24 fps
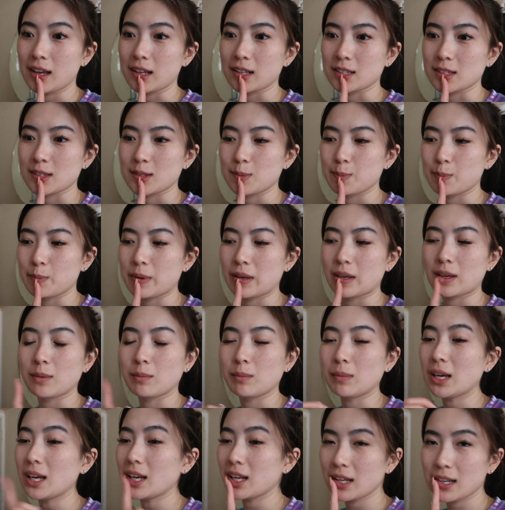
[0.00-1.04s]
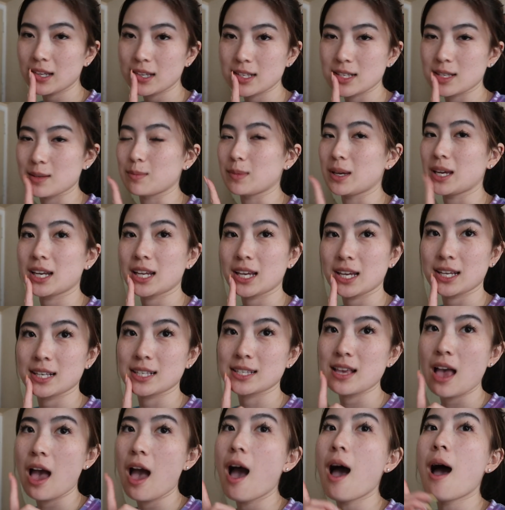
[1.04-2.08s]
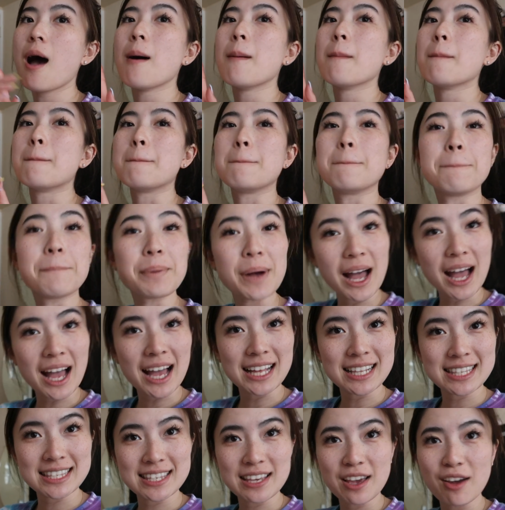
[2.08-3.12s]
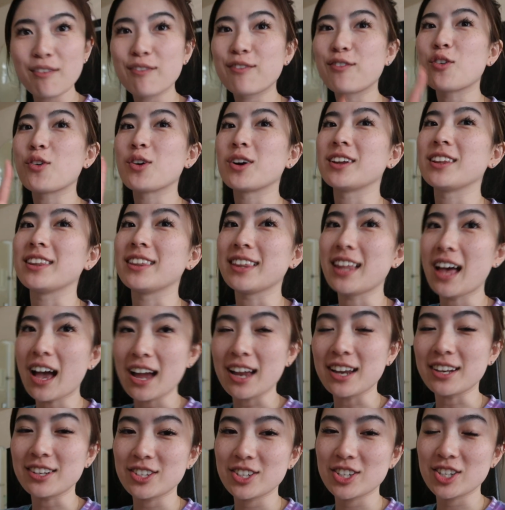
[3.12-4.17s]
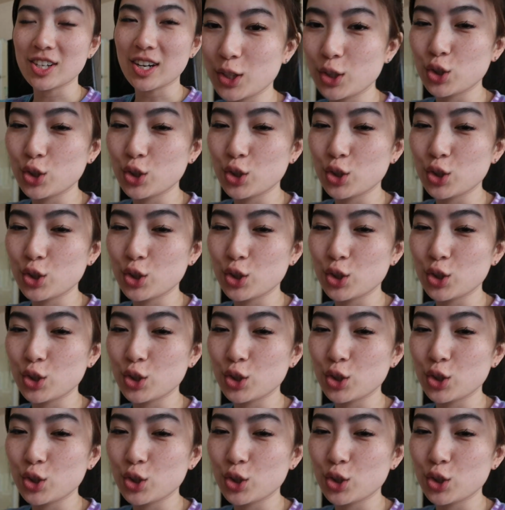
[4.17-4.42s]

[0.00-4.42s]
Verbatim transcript: It's been meetings and meetings, but for lunch.